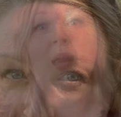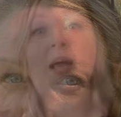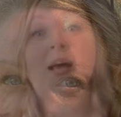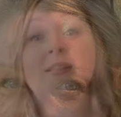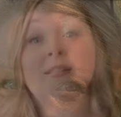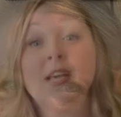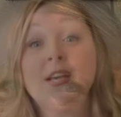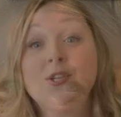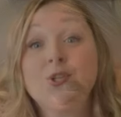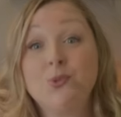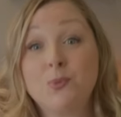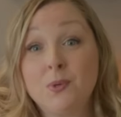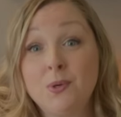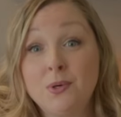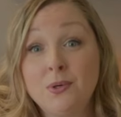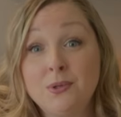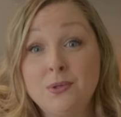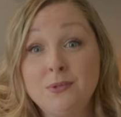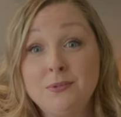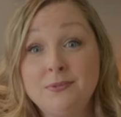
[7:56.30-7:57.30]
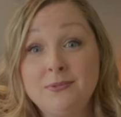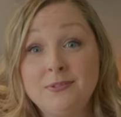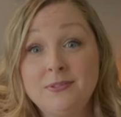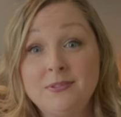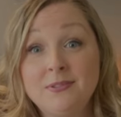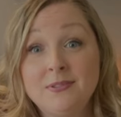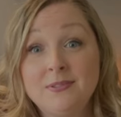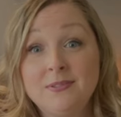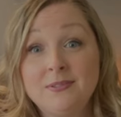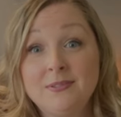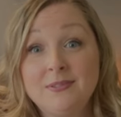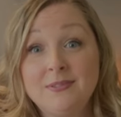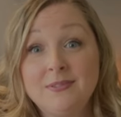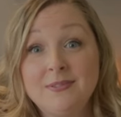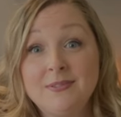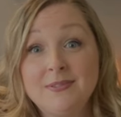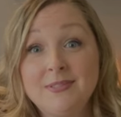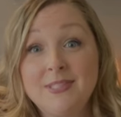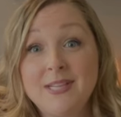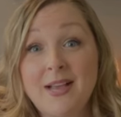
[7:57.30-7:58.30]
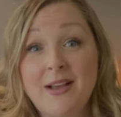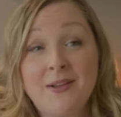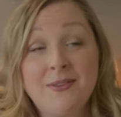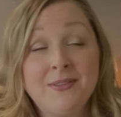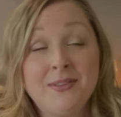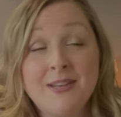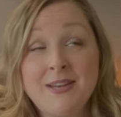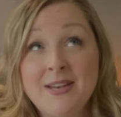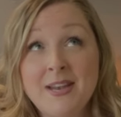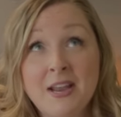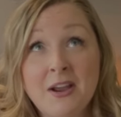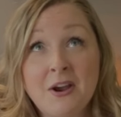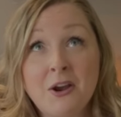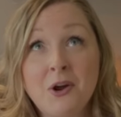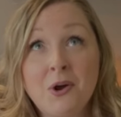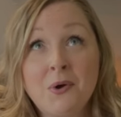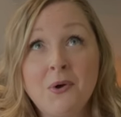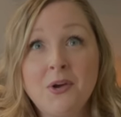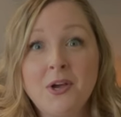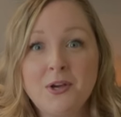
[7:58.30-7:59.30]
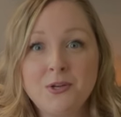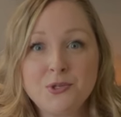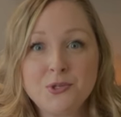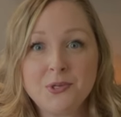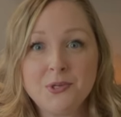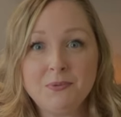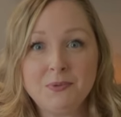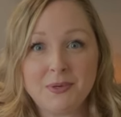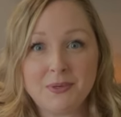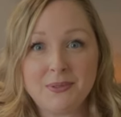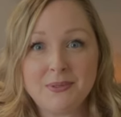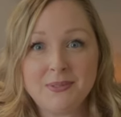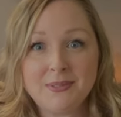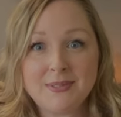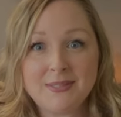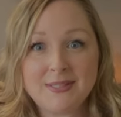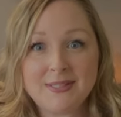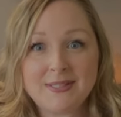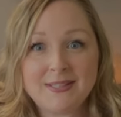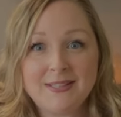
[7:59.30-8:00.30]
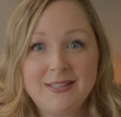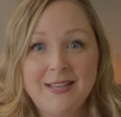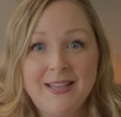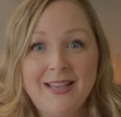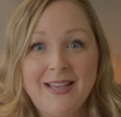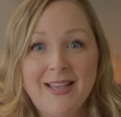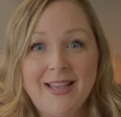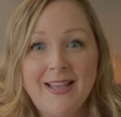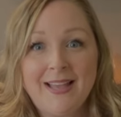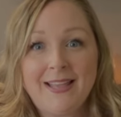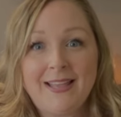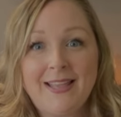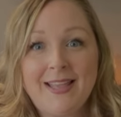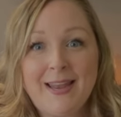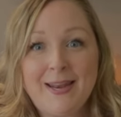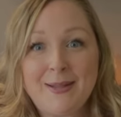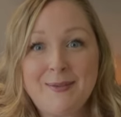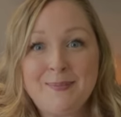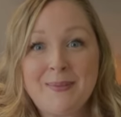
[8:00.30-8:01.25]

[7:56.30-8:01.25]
as I drove down the narrow country roads, getting